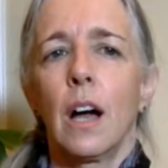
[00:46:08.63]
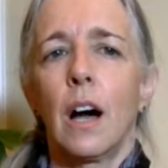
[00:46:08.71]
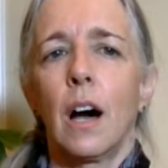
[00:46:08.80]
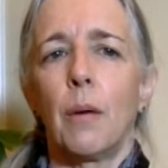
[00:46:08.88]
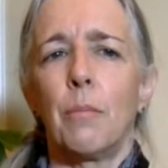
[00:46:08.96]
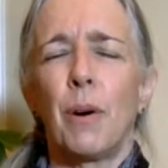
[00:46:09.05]

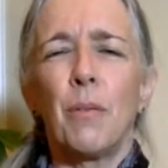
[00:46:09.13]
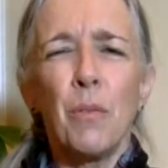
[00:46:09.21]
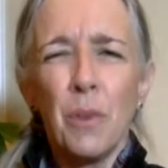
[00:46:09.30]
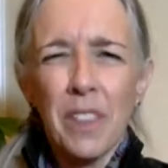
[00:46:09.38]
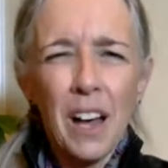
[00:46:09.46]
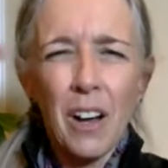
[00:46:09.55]
but
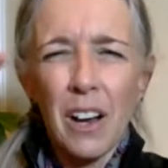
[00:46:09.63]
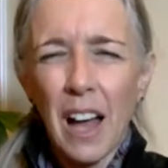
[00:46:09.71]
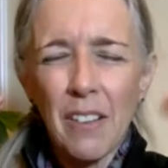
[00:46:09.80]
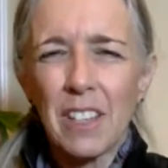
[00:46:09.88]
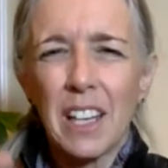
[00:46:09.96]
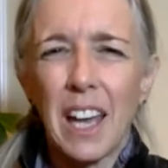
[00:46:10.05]
without
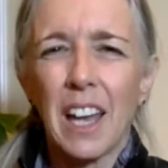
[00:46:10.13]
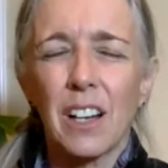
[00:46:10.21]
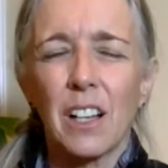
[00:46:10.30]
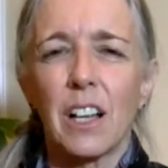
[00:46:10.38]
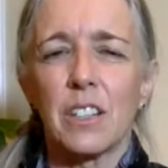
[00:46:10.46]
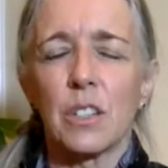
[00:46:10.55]
having to
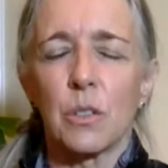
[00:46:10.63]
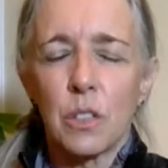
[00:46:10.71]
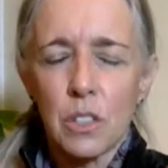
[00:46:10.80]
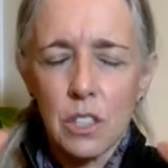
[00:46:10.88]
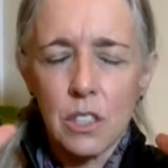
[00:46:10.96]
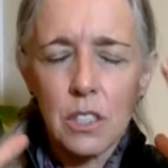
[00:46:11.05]
analyze it. We're
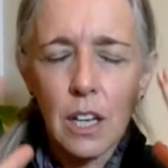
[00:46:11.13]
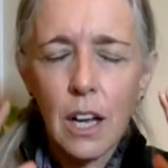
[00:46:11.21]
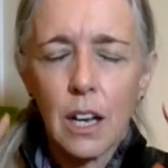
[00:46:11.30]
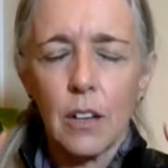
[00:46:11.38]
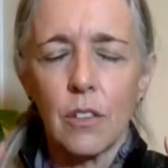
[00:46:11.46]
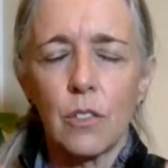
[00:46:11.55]
just
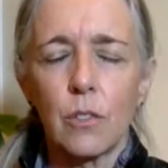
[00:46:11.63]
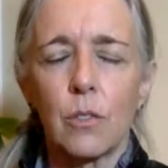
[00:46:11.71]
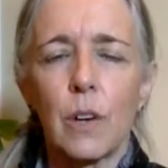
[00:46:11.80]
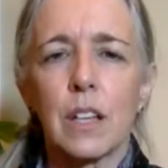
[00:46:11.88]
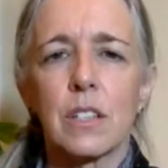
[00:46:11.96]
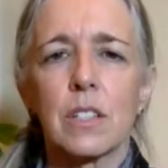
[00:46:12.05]
kind of
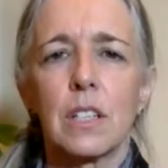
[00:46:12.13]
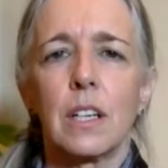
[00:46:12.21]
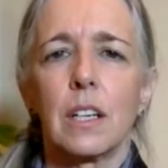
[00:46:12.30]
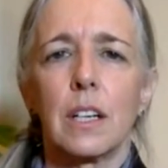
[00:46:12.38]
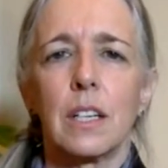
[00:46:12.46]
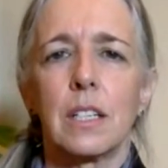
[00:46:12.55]

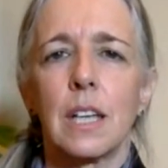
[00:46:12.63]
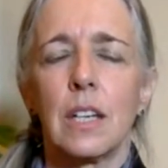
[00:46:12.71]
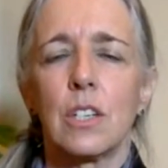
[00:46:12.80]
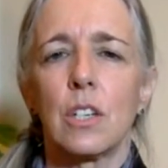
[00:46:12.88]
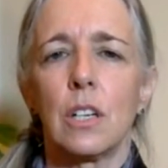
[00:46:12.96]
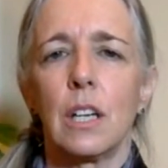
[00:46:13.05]
resting
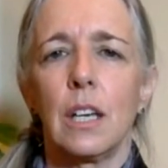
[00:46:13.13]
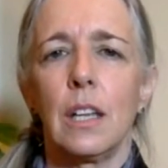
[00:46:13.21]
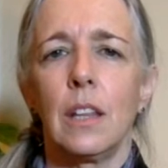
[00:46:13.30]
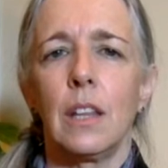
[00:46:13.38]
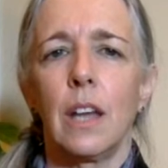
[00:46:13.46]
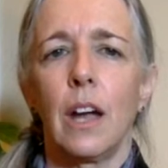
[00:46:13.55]
attention
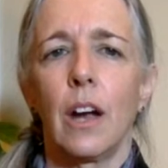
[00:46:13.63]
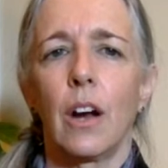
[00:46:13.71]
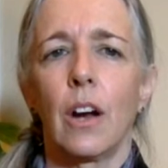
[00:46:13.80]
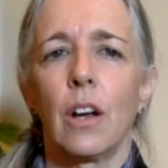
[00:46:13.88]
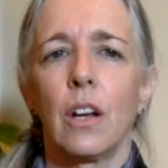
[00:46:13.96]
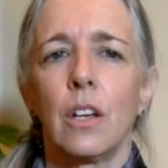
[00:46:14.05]
in
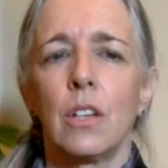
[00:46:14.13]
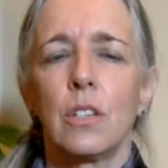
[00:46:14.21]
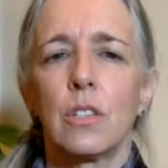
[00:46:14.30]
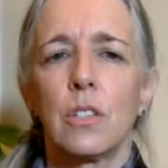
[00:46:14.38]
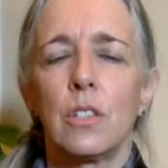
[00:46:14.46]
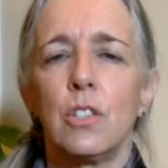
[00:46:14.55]
there
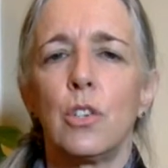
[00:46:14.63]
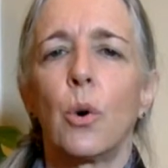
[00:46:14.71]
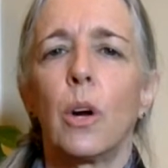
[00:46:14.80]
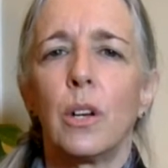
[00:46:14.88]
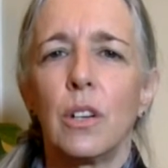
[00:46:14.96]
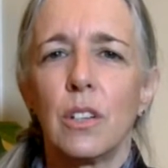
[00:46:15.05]
to
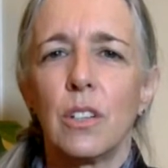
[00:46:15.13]
join